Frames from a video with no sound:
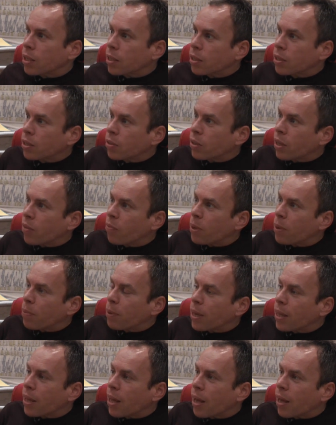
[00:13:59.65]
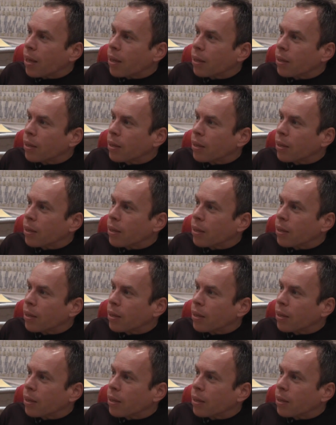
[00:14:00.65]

So give me a bit of that.